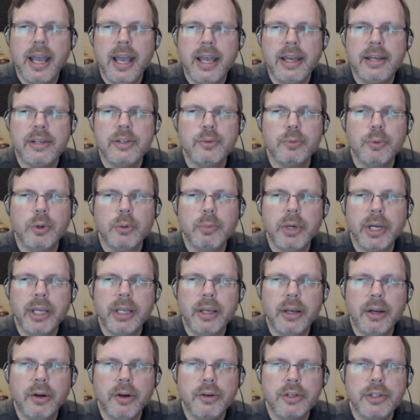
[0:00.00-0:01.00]
as were
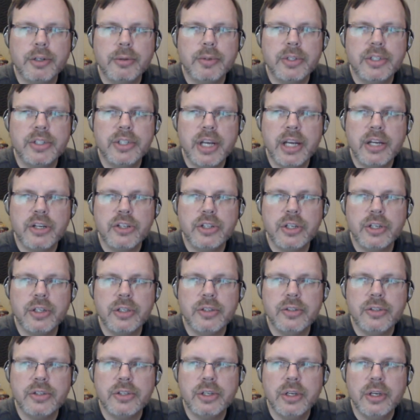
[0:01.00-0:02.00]
my
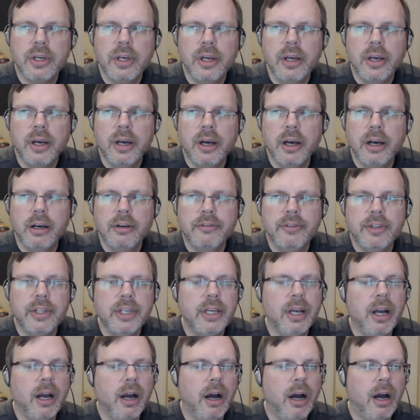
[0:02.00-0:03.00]
characterizations of
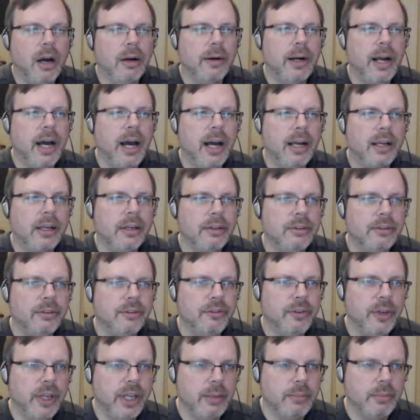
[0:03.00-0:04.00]
the Arak
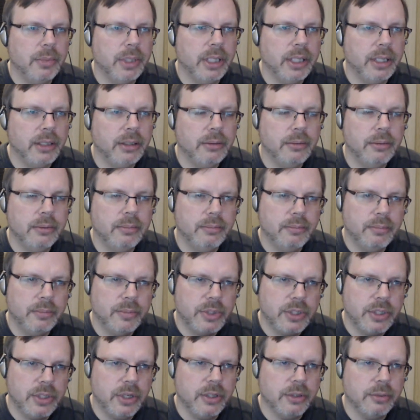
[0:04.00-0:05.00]
family. It's
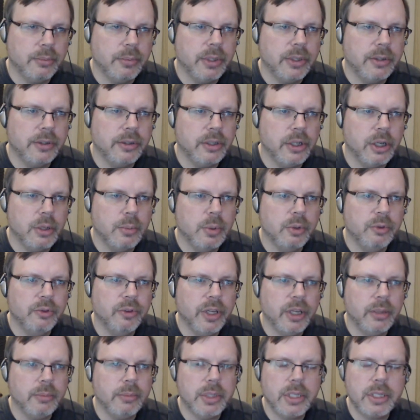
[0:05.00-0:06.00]
another one of the noble
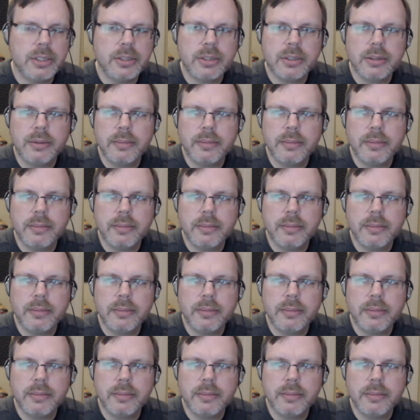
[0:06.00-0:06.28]
families.